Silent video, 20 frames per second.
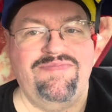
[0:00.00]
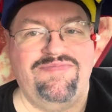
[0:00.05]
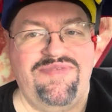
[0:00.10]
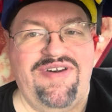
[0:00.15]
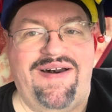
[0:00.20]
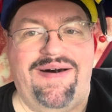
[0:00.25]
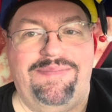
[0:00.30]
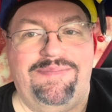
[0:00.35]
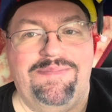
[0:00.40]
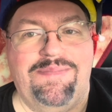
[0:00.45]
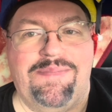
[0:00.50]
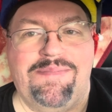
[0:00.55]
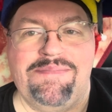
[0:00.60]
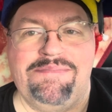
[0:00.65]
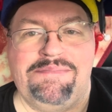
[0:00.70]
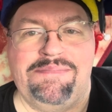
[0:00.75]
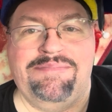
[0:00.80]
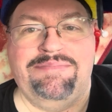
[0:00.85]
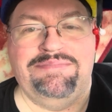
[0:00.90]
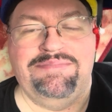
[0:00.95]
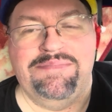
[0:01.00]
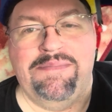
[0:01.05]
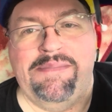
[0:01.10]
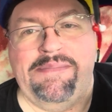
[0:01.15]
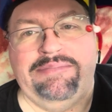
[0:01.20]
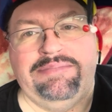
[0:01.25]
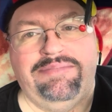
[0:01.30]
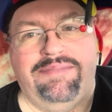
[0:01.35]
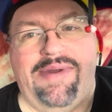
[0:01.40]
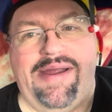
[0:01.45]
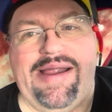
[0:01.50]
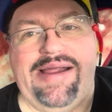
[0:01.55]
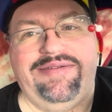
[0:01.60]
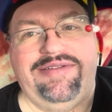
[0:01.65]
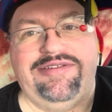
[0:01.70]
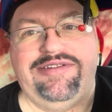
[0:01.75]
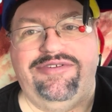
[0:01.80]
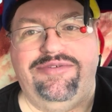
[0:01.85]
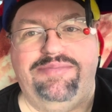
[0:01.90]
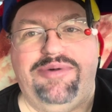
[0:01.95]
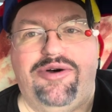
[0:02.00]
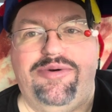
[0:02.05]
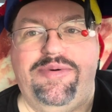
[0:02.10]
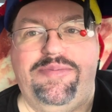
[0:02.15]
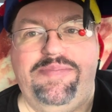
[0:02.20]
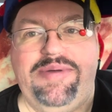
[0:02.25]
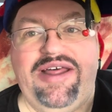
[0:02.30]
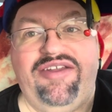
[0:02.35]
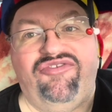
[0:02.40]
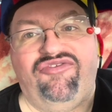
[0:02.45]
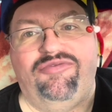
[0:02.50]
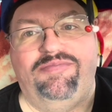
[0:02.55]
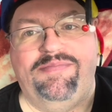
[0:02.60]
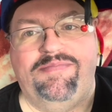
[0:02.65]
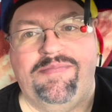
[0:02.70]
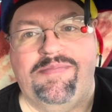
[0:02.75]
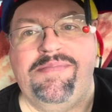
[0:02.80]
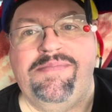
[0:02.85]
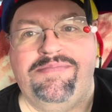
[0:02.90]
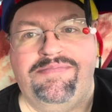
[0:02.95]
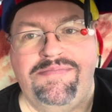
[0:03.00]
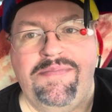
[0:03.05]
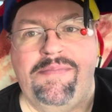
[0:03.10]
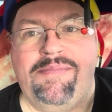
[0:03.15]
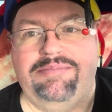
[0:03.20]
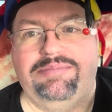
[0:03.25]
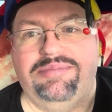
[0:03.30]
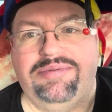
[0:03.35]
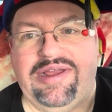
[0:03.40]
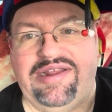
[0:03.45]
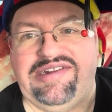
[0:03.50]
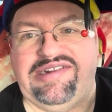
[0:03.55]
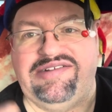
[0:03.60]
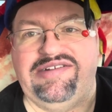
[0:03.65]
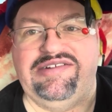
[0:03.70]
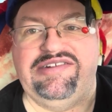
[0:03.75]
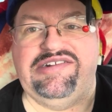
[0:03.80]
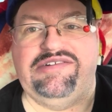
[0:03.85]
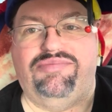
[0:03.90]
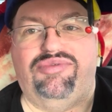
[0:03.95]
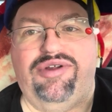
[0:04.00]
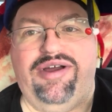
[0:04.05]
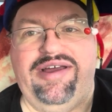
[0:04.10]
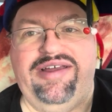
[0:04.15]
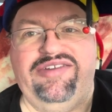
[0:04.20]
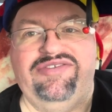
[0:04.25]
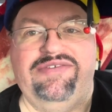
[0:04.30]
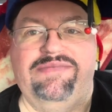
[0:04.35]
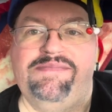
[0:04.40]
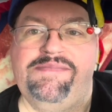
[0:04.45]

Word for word: Yeah. And a little boba bits. Nice little surprise.